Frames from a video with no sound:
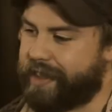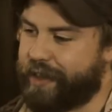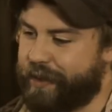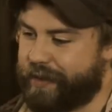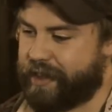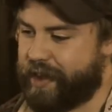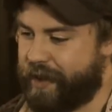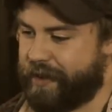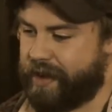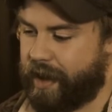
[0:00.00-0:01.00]
silver
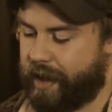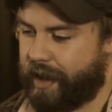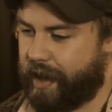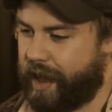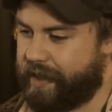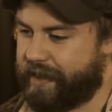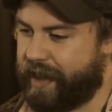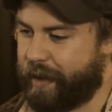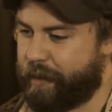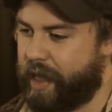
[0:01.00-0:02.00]
tone. It had this
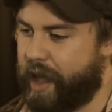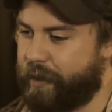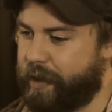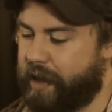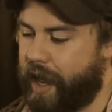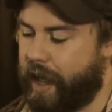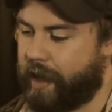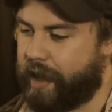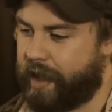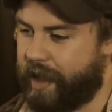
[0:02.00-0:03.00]
like plywood neck,
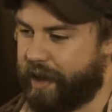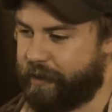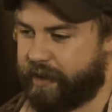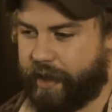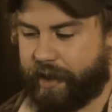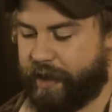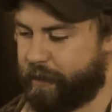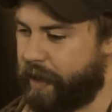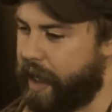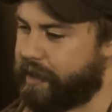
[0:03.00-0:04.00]
and it was like this
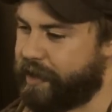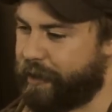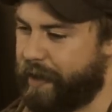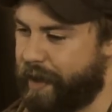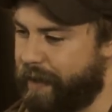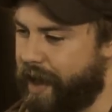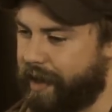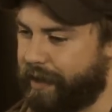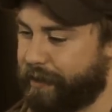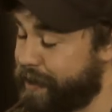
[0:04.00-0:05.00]
plastic red body.
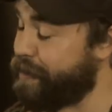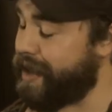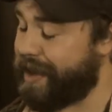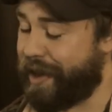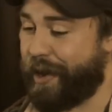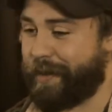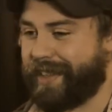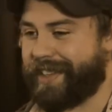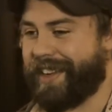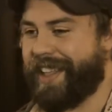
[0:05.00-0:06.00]
It was complete
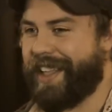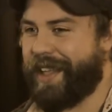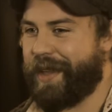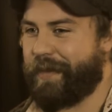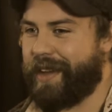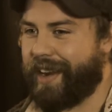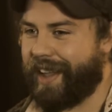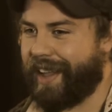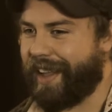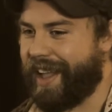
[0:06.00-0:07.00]
garbage, but
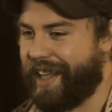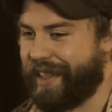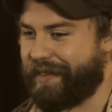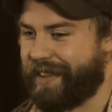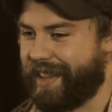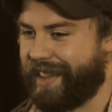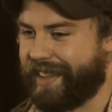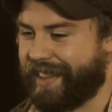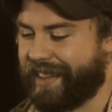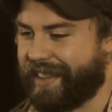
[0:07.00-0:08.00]
I loved it.
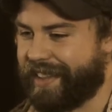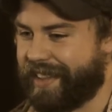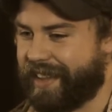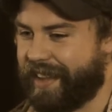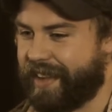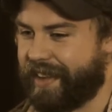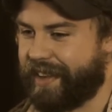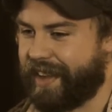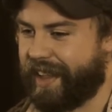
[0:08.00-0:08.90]
And